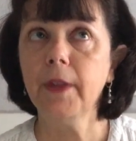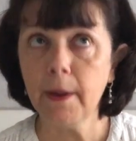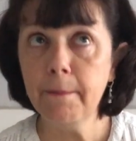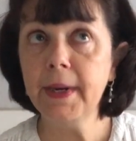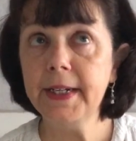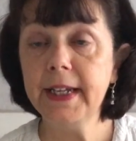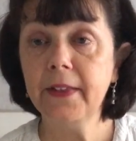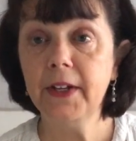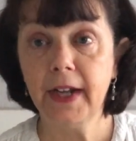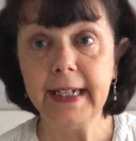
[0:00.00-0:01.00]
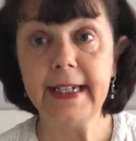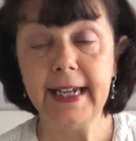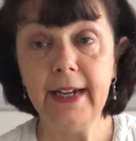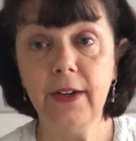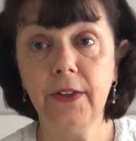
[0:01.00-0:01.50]
Monday the
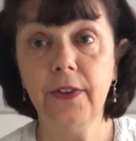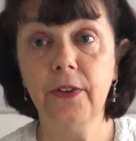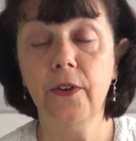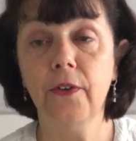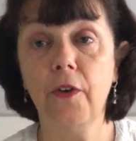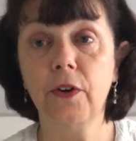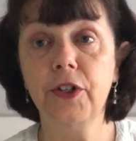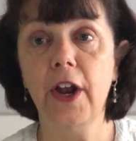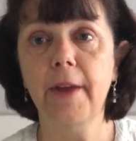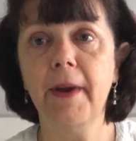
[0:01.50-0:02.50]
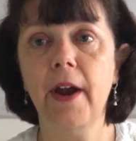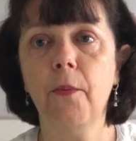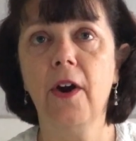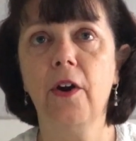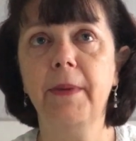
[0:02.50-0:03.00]
19th of October,
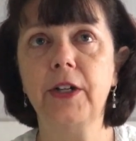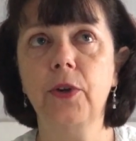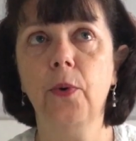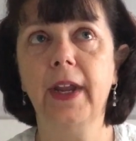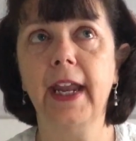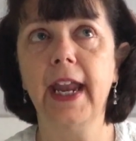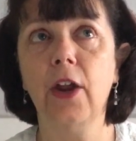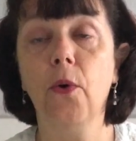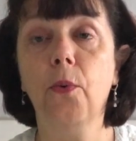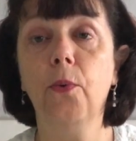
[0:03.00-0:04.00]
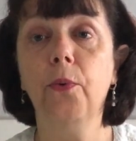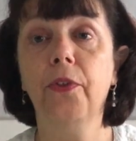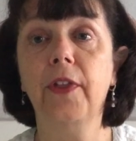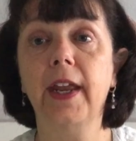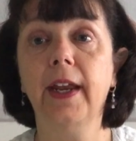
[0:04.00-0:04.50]
where I'll be talking all
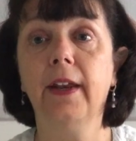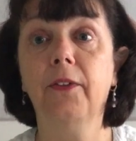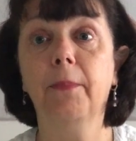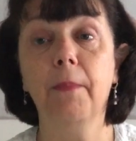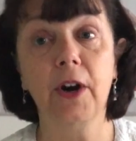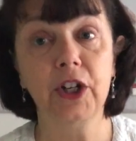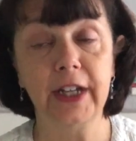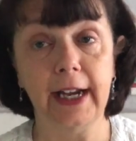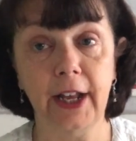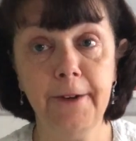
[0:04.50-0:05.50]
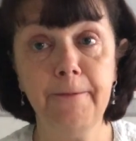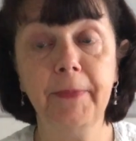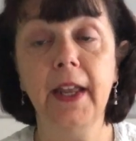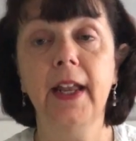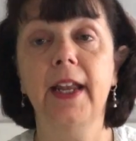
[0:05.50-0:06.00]
things Bargello
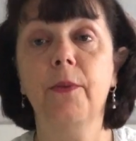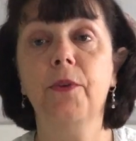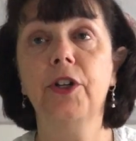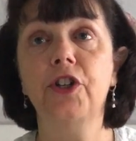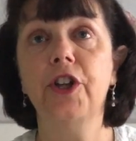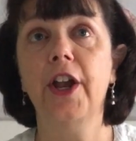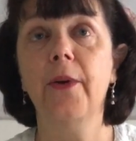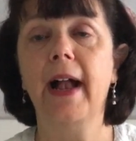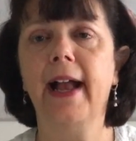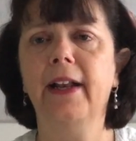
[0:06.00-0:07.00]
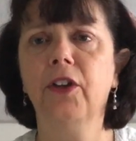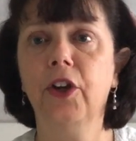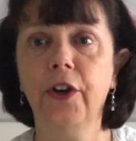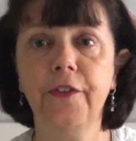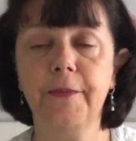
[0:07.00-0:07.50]
in one show and
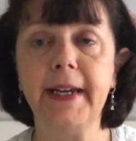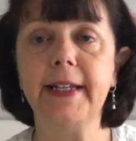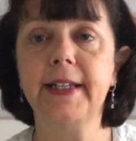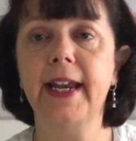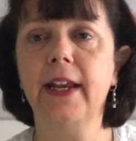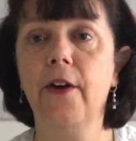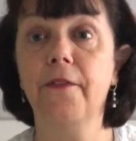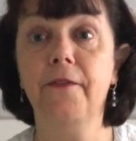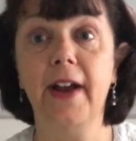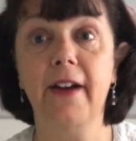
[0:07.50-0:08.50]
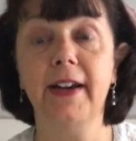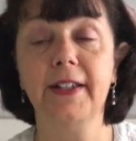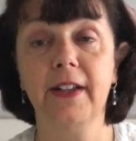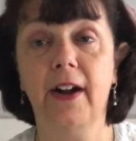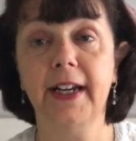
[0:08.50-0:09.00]
curved piecing of
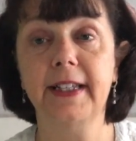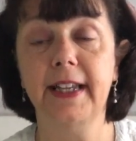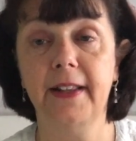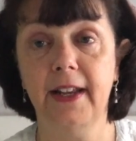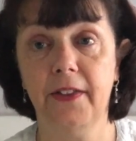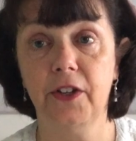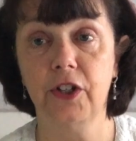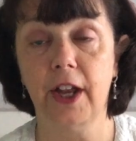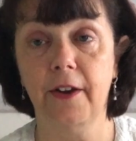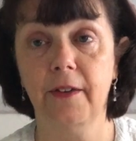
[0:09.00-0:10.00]
various kinds in the other show.